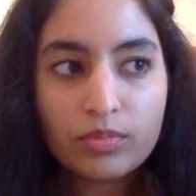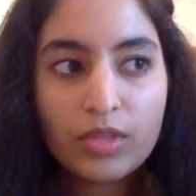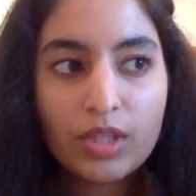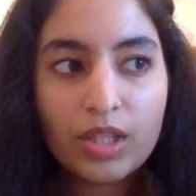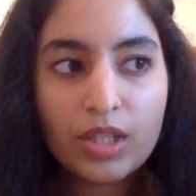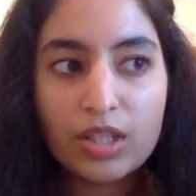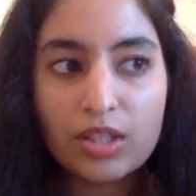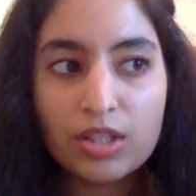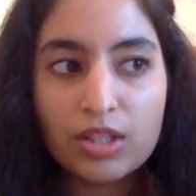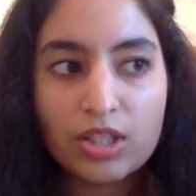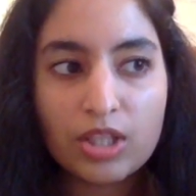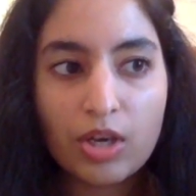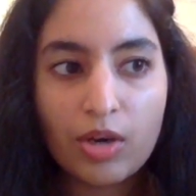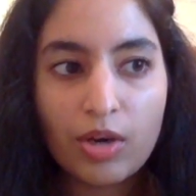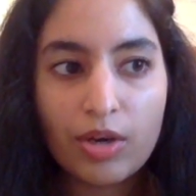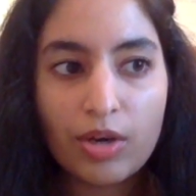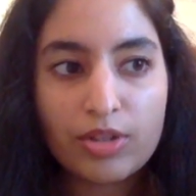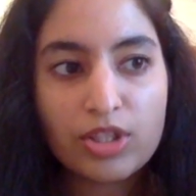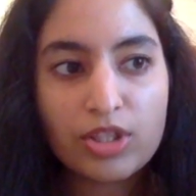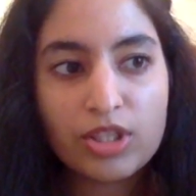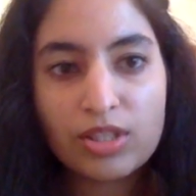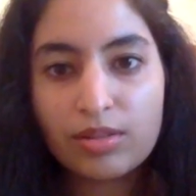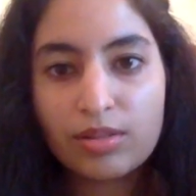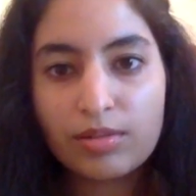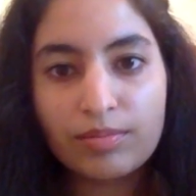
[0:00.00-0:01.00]
And so I
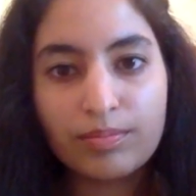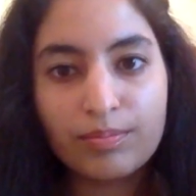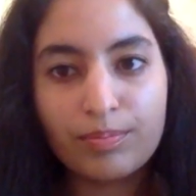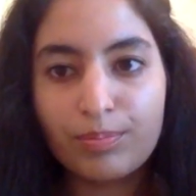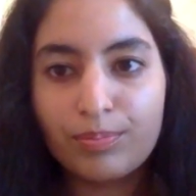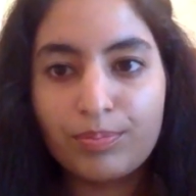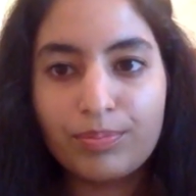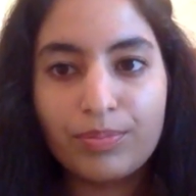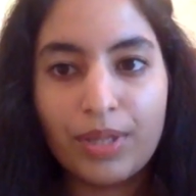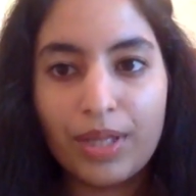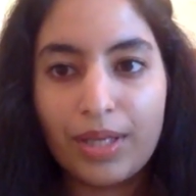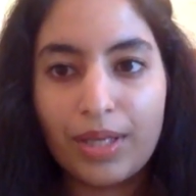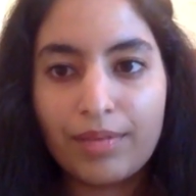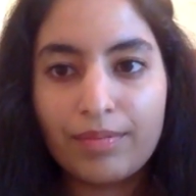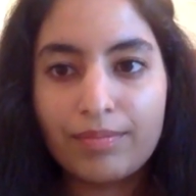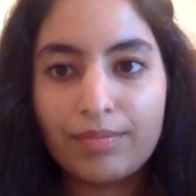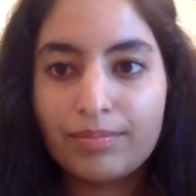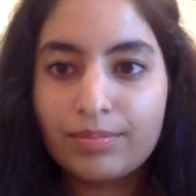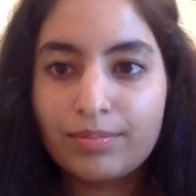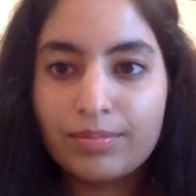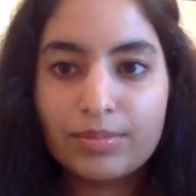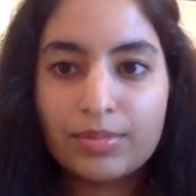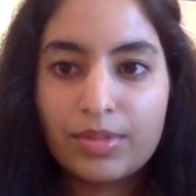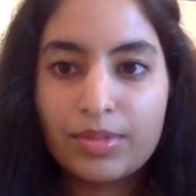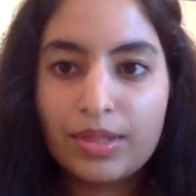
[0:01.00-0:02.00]
was just like
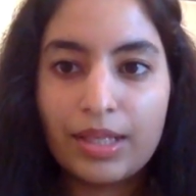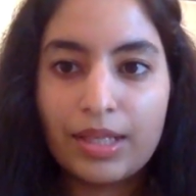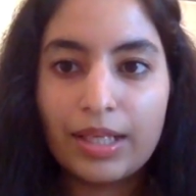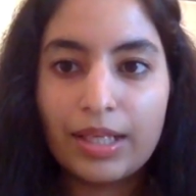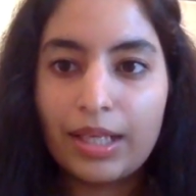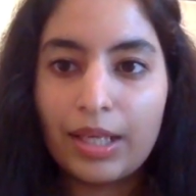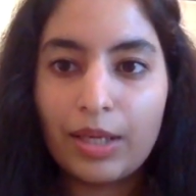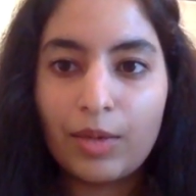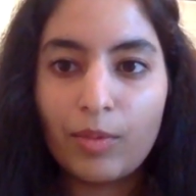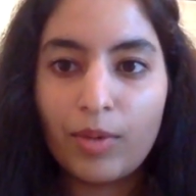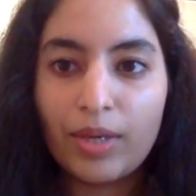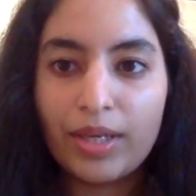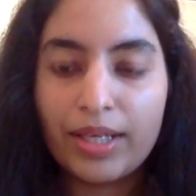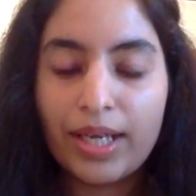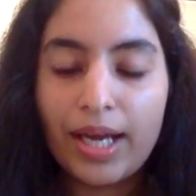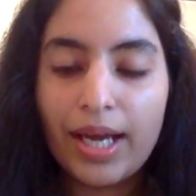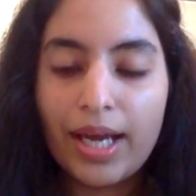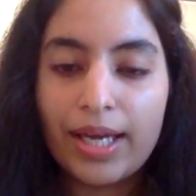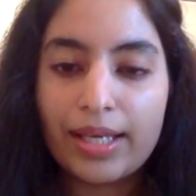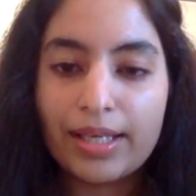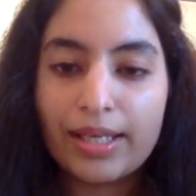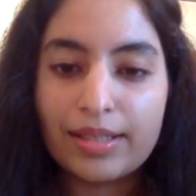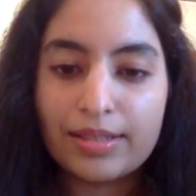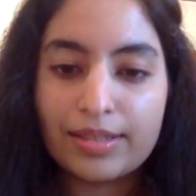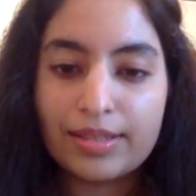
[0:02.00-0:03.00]
thinking one
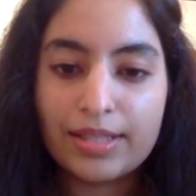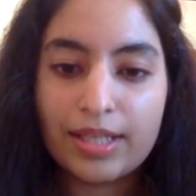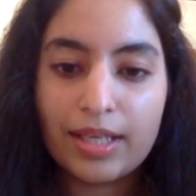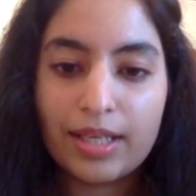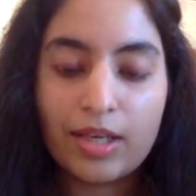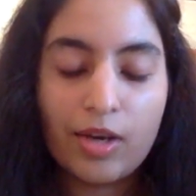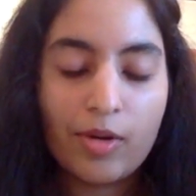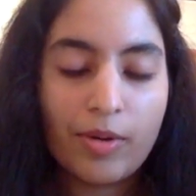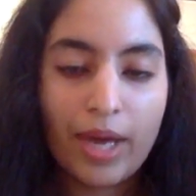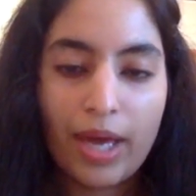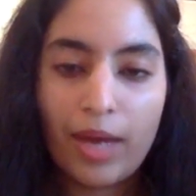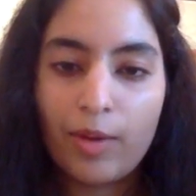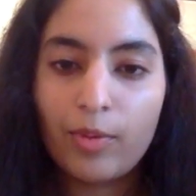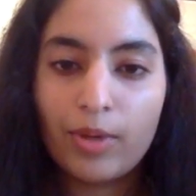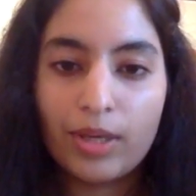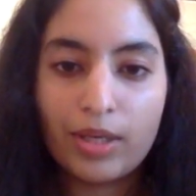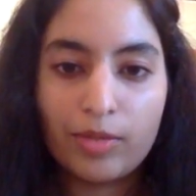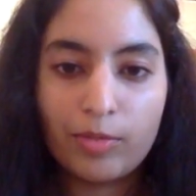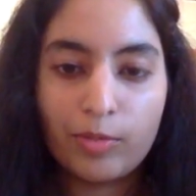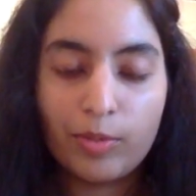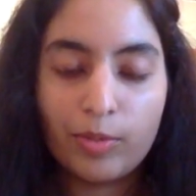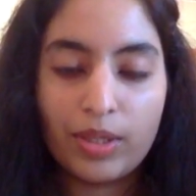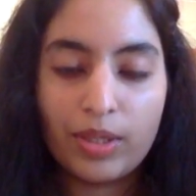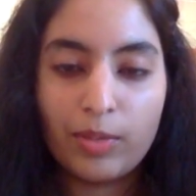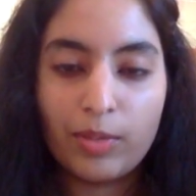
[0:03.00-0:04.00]
night and said, okay, what
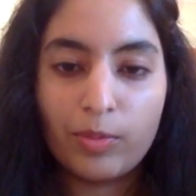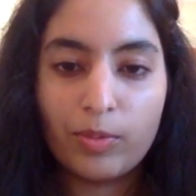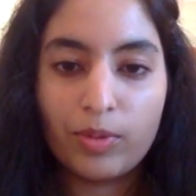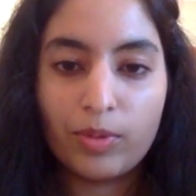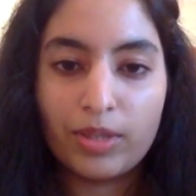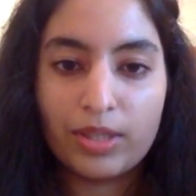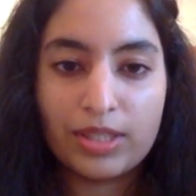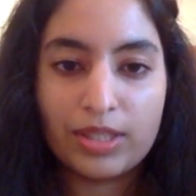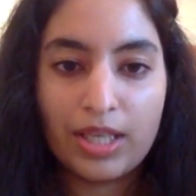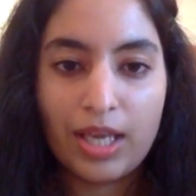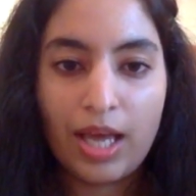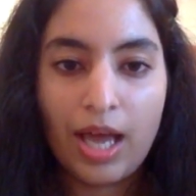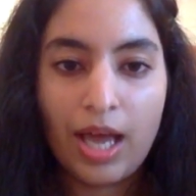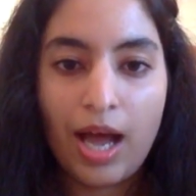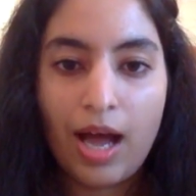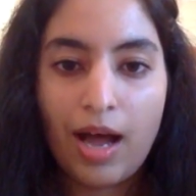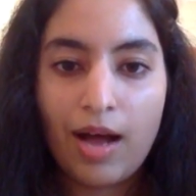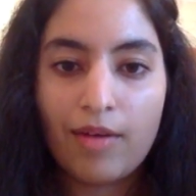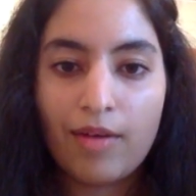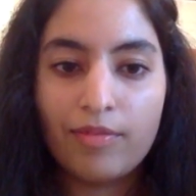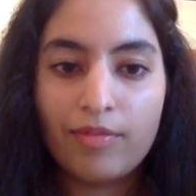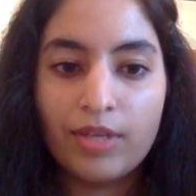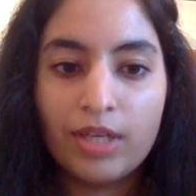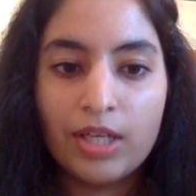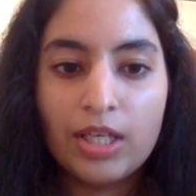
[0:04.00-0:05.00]
if we were to
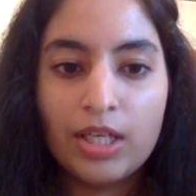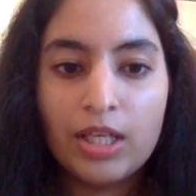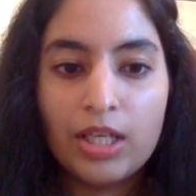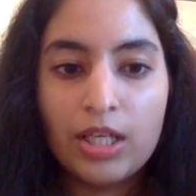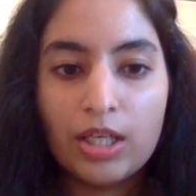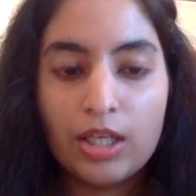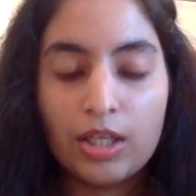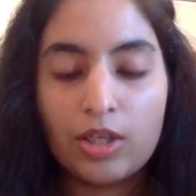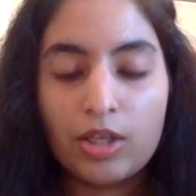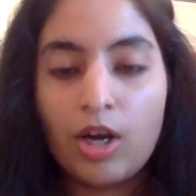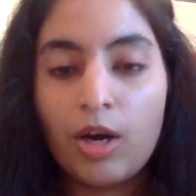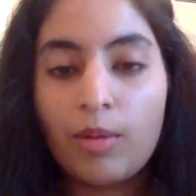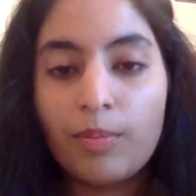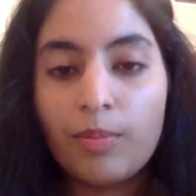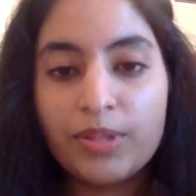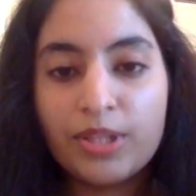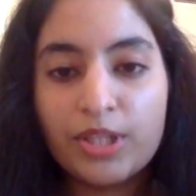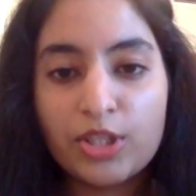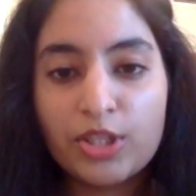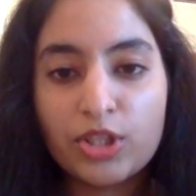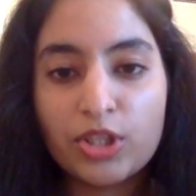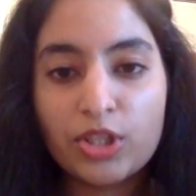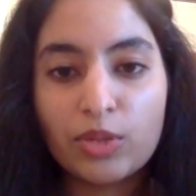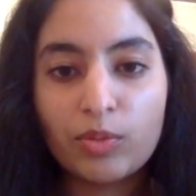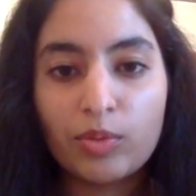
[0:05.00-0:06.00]
have a
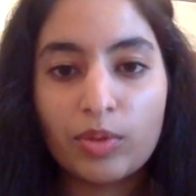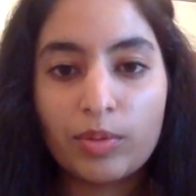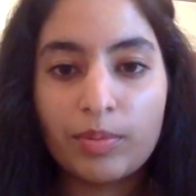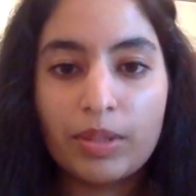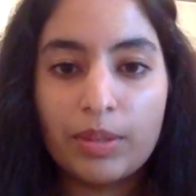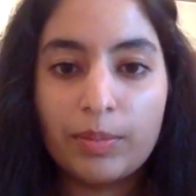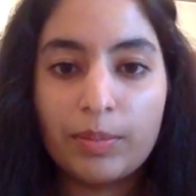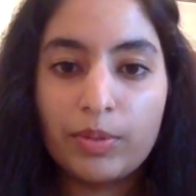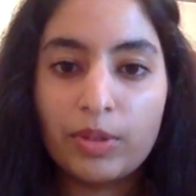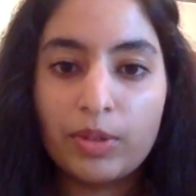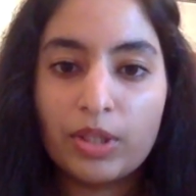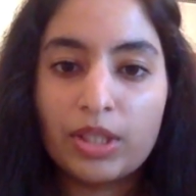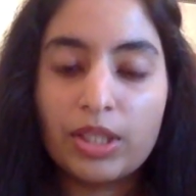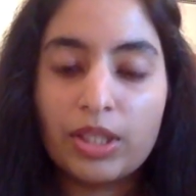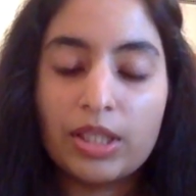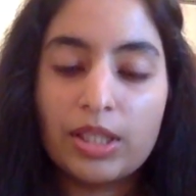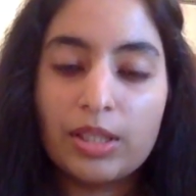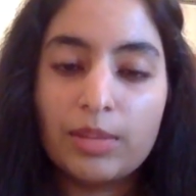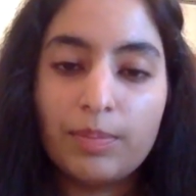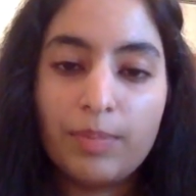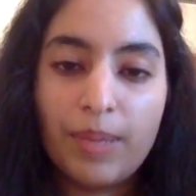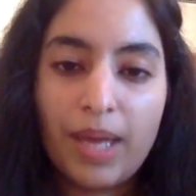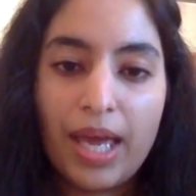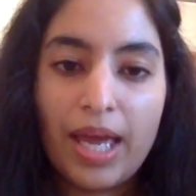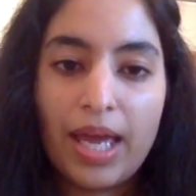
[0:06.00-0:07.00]
competition where people
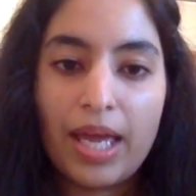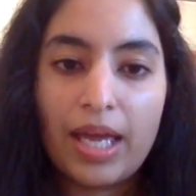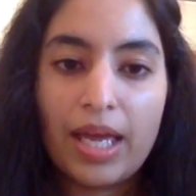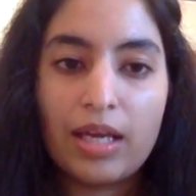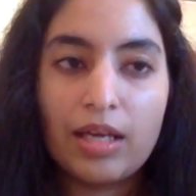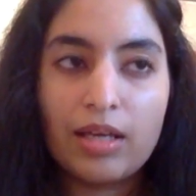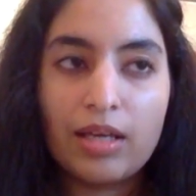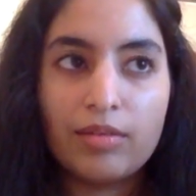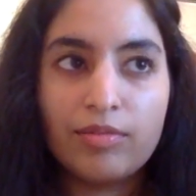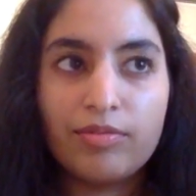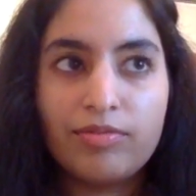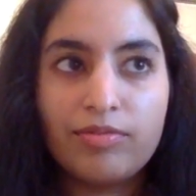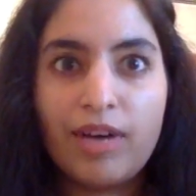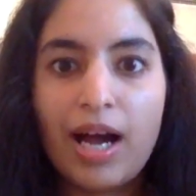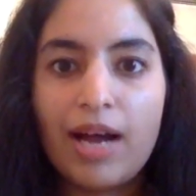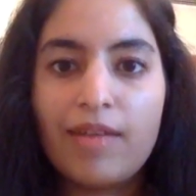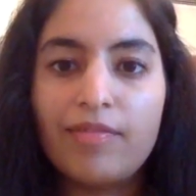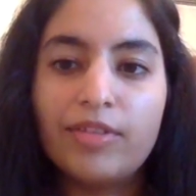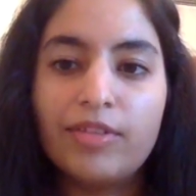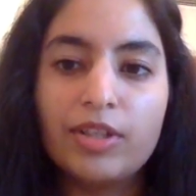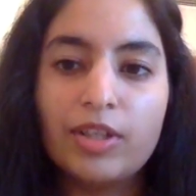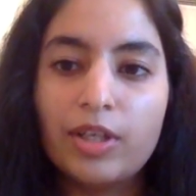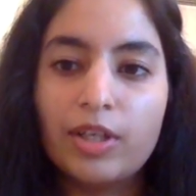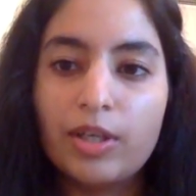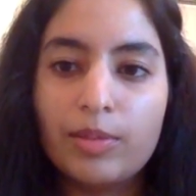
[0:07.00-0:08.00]
could pay
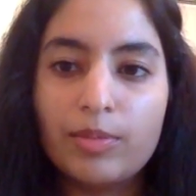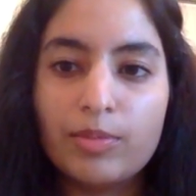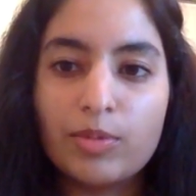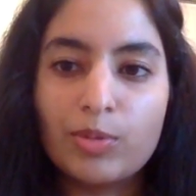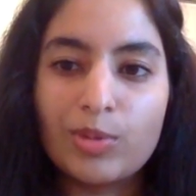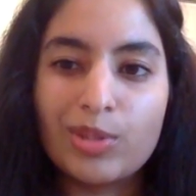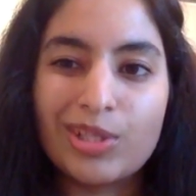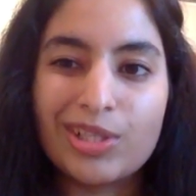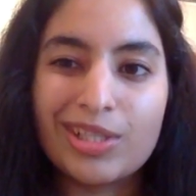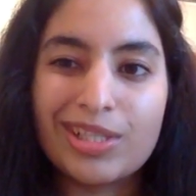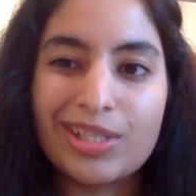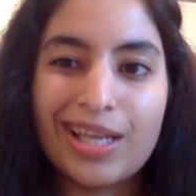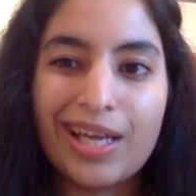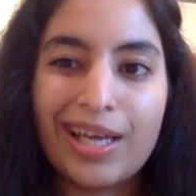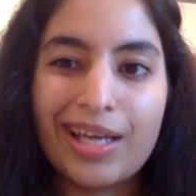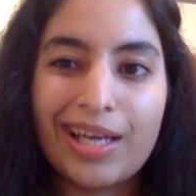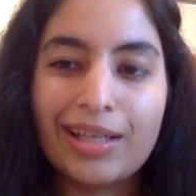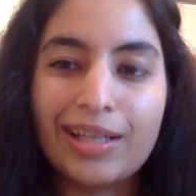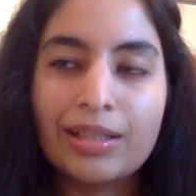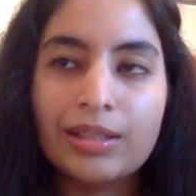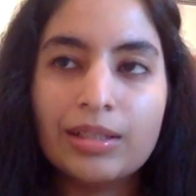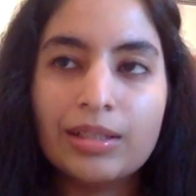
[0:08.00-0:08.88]
5 dirhams, which is like,